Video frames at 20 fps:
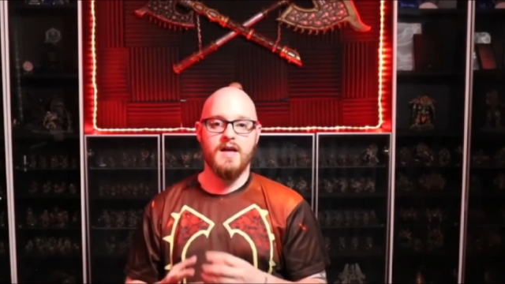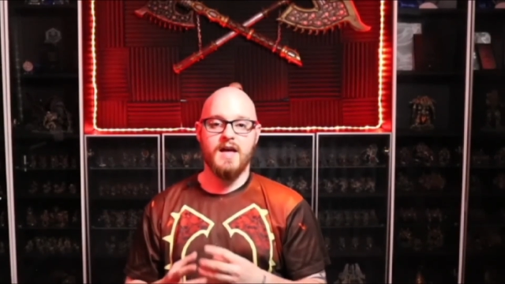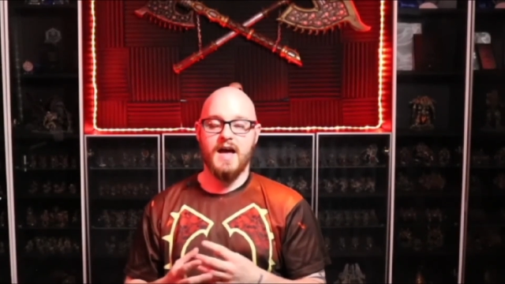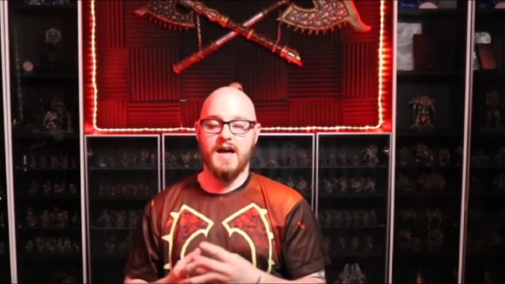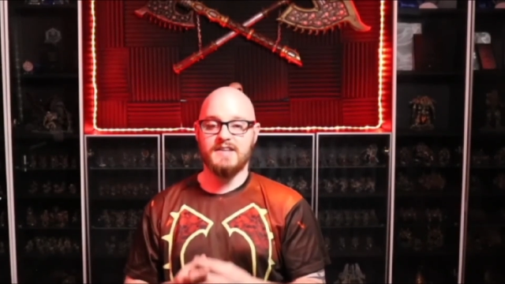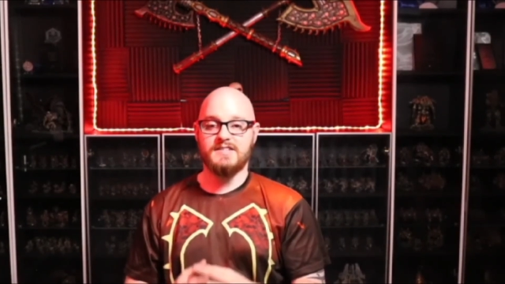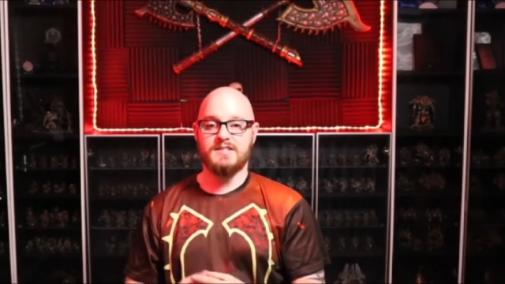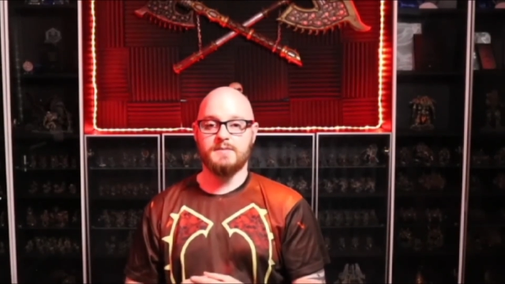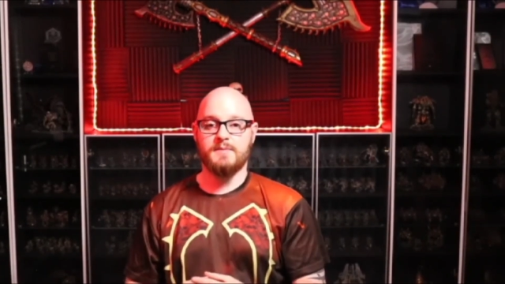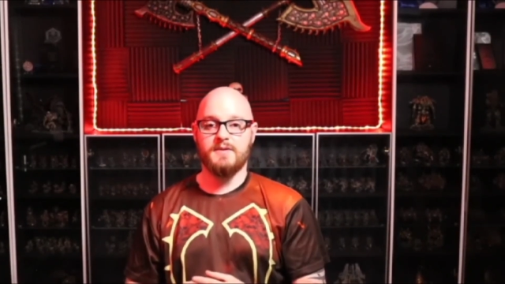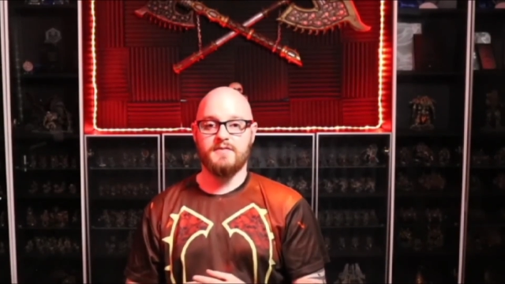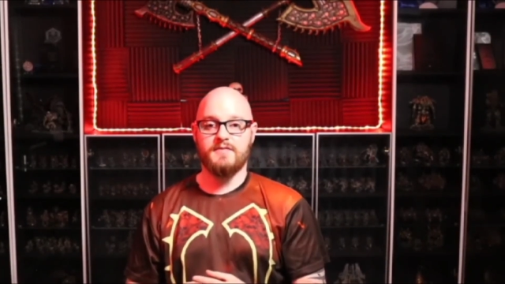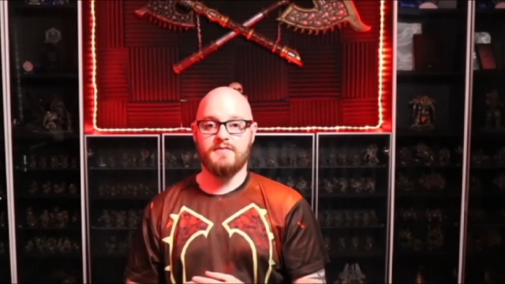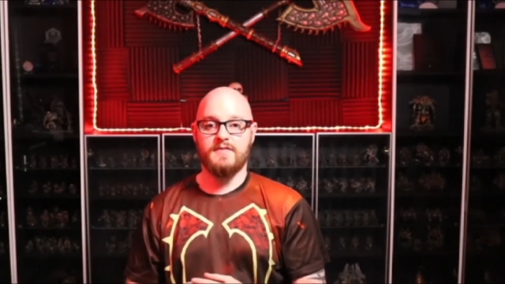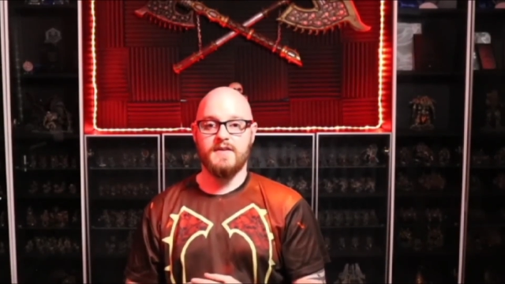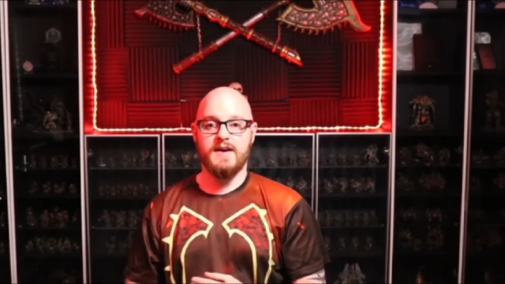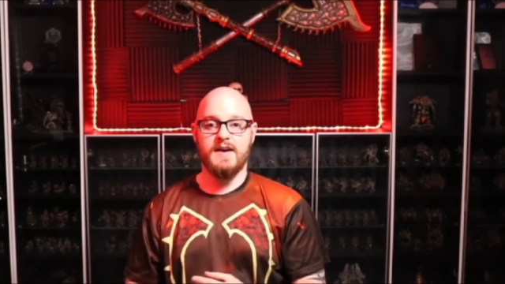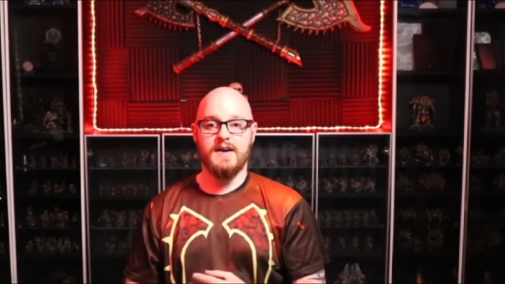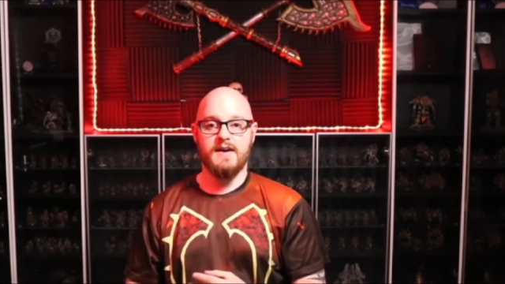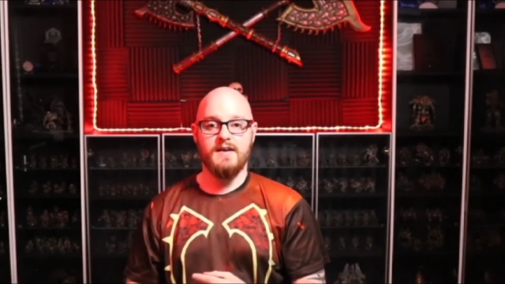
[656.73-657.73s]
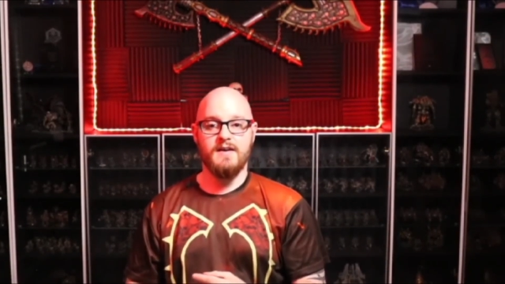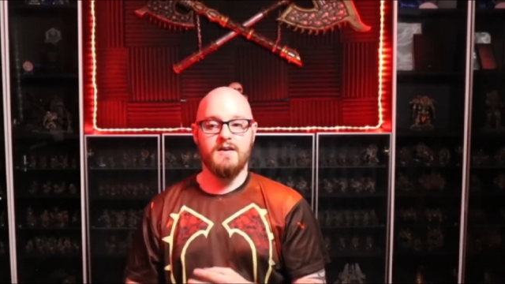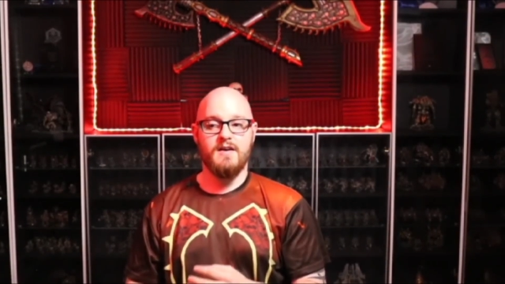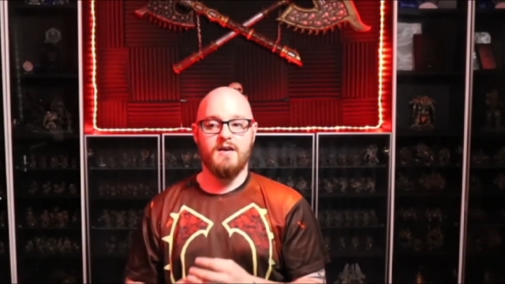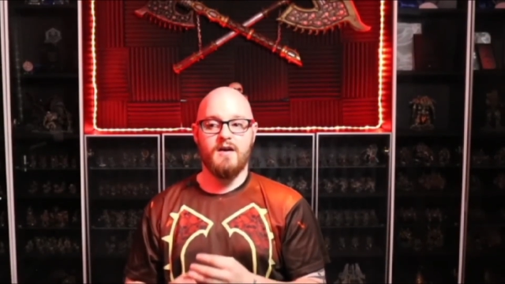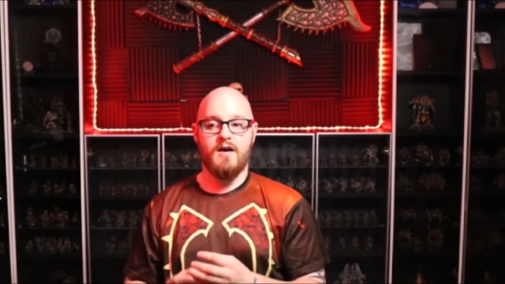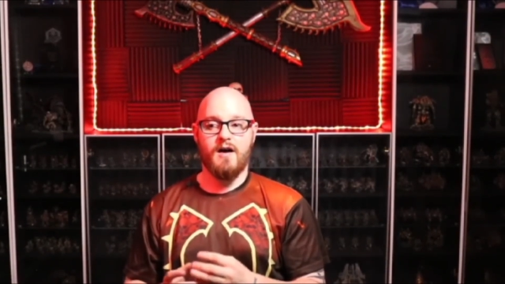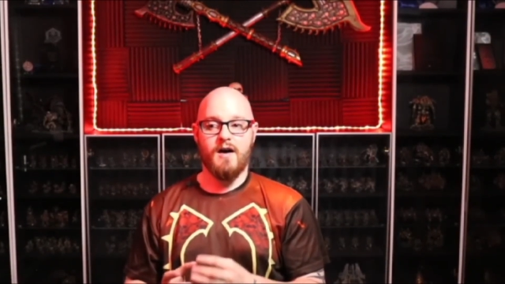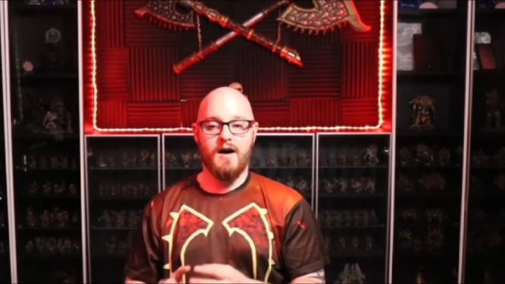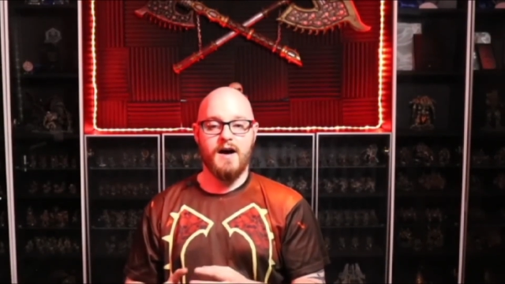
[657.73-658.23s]
And to be fair,
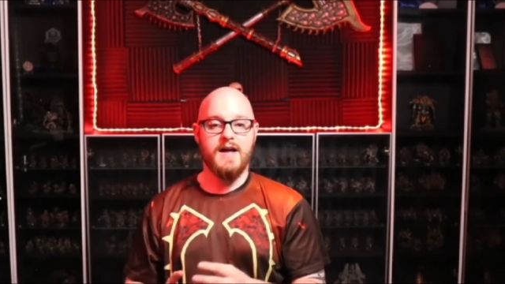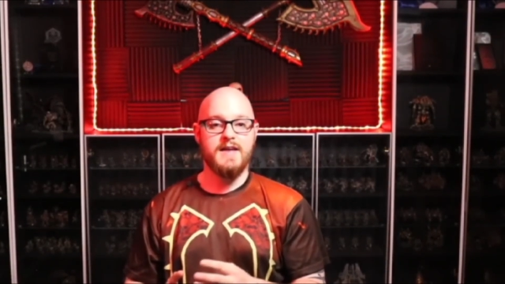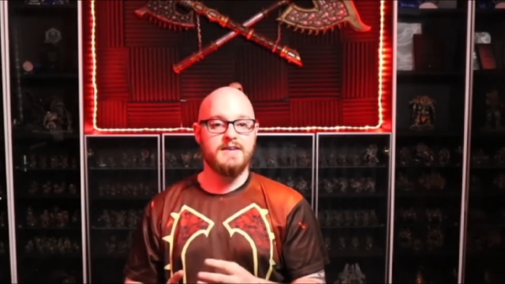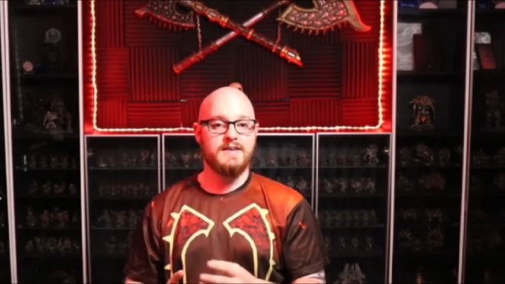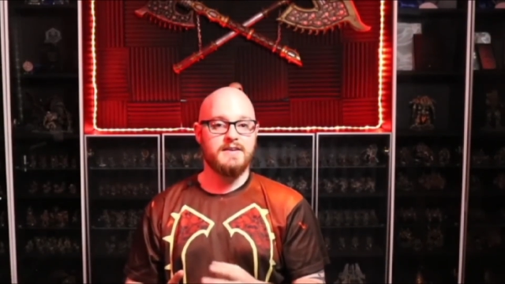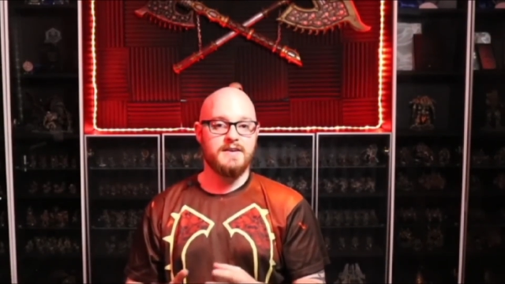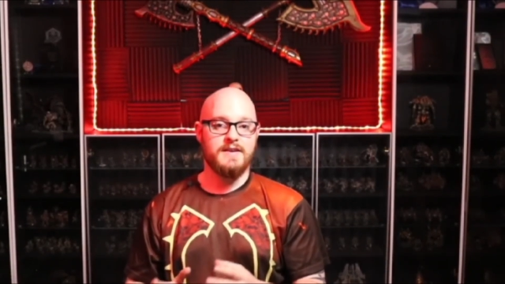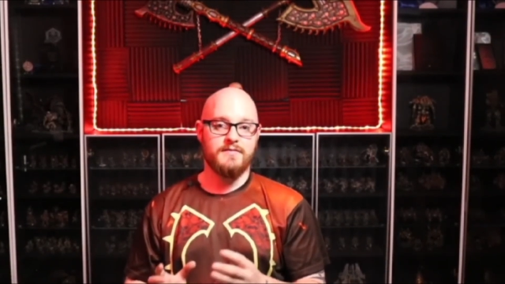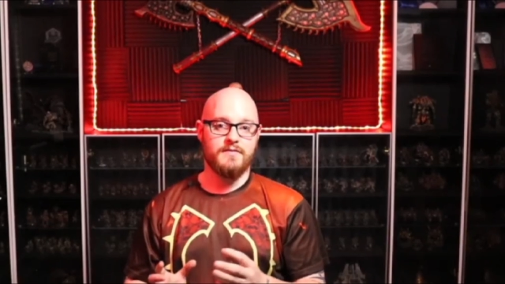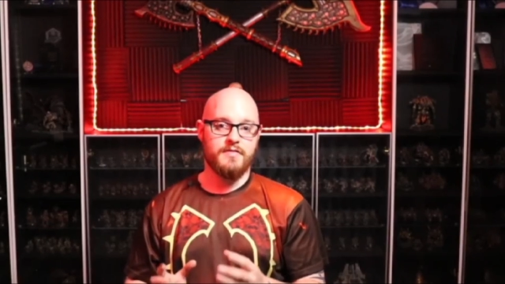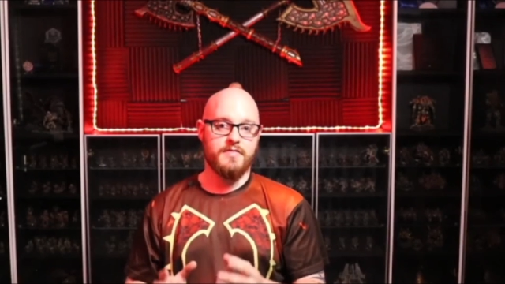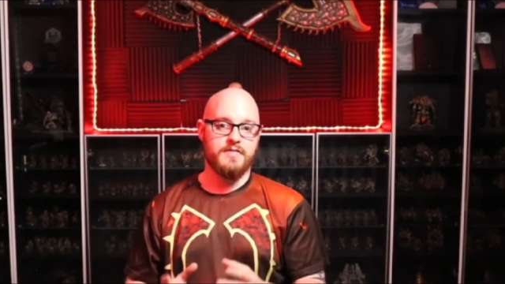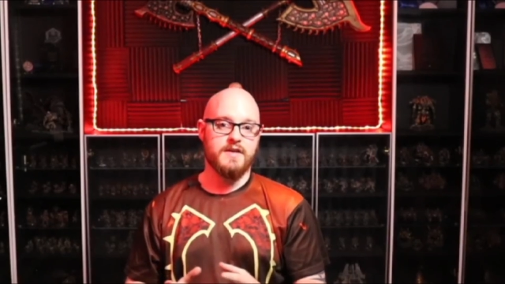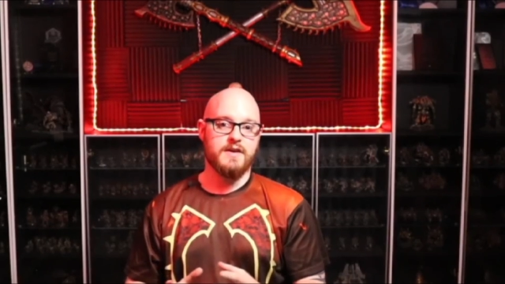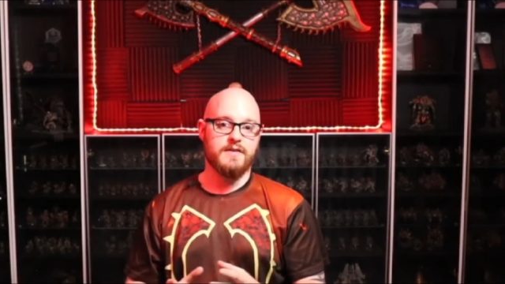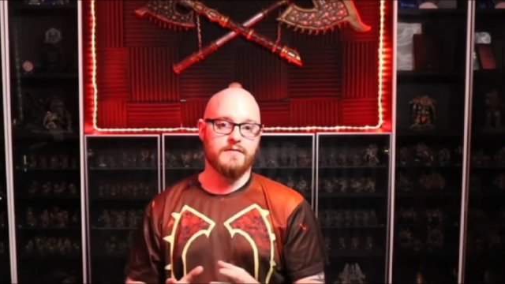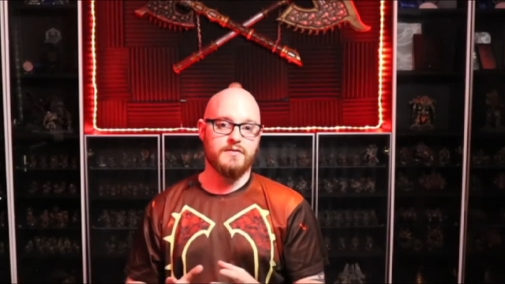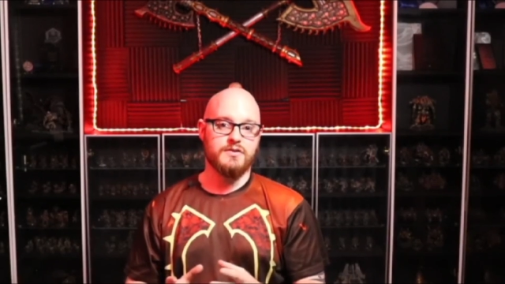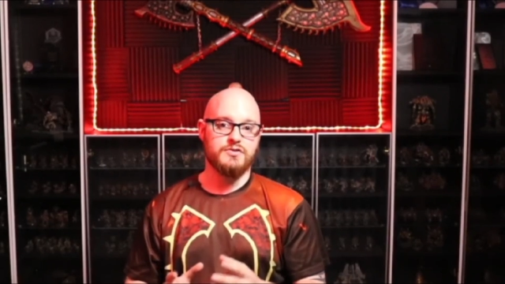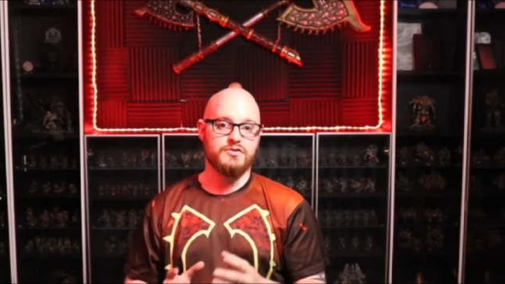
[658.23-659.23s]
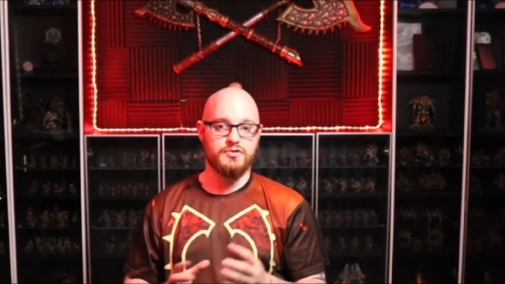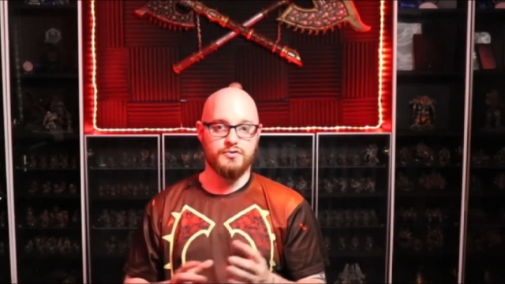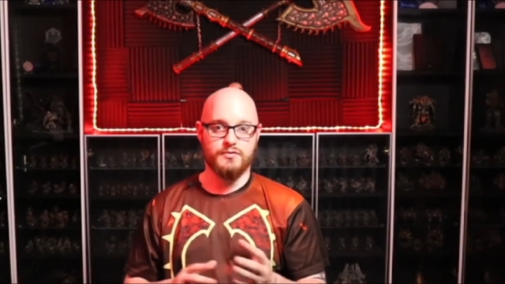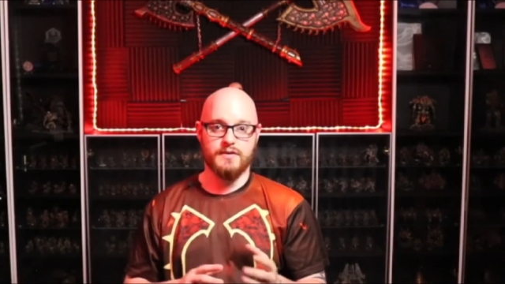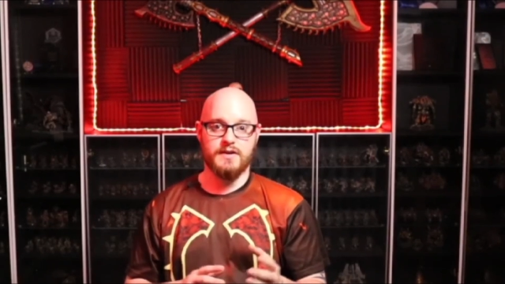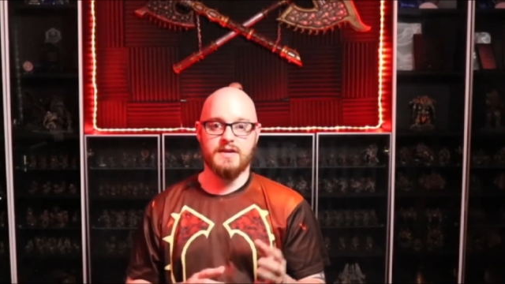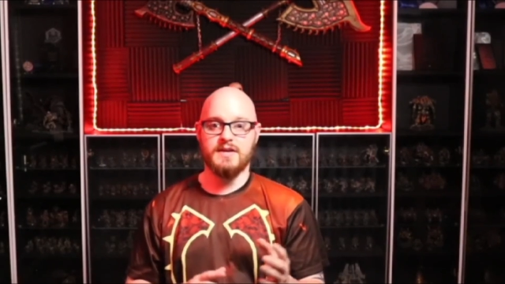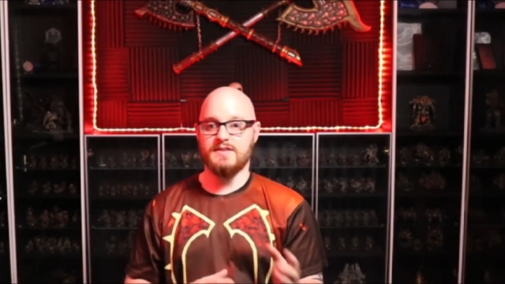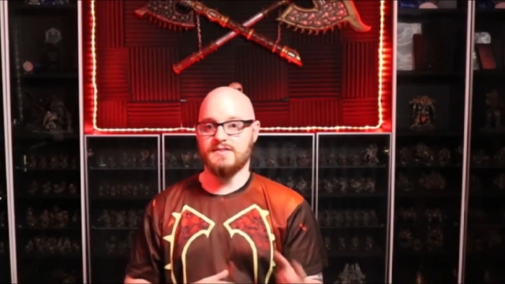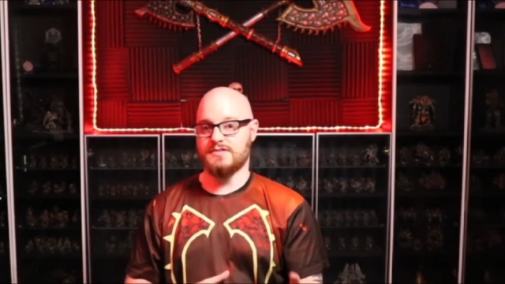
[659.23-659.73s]
I didn't even think of it
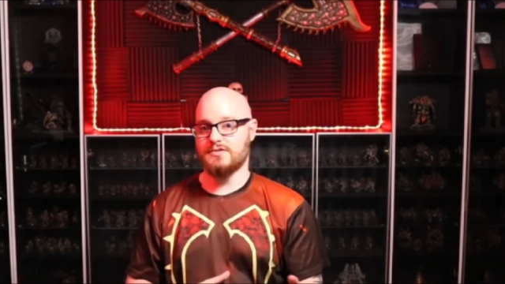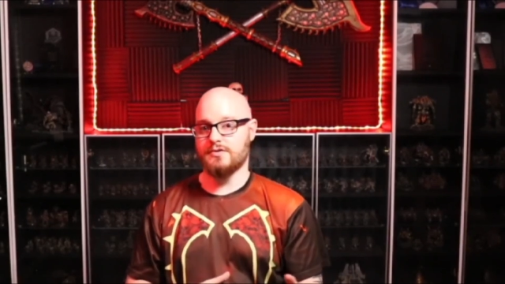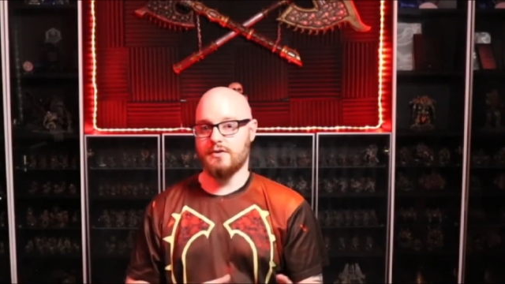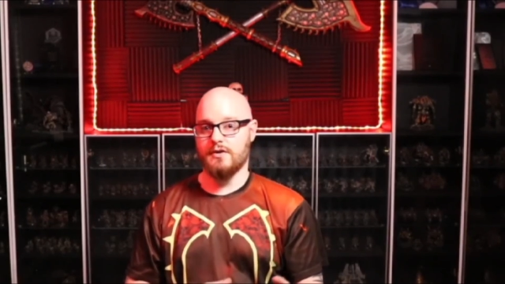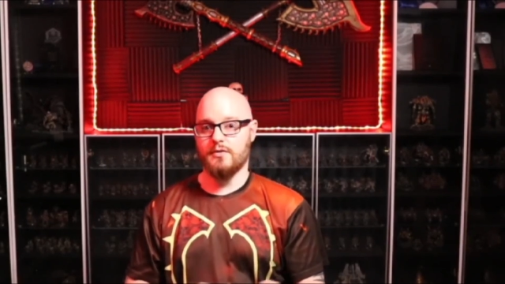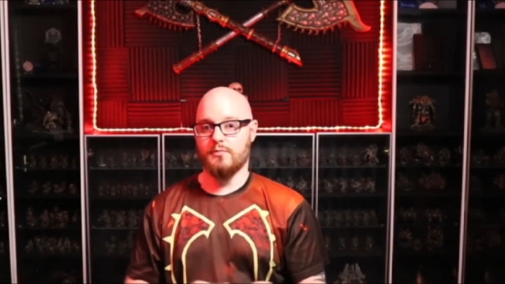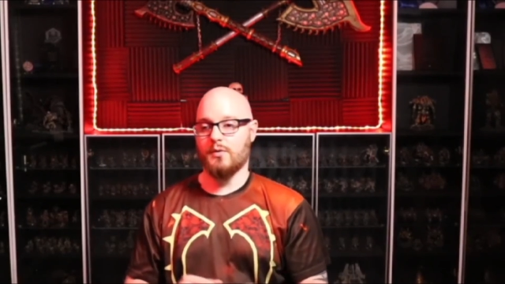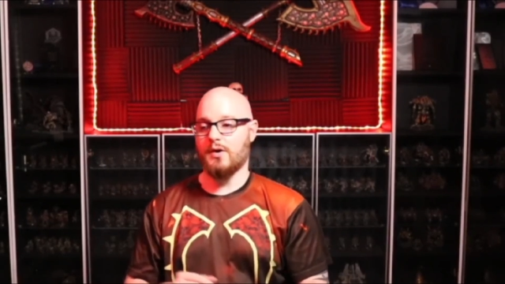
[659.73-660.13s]
during his turn.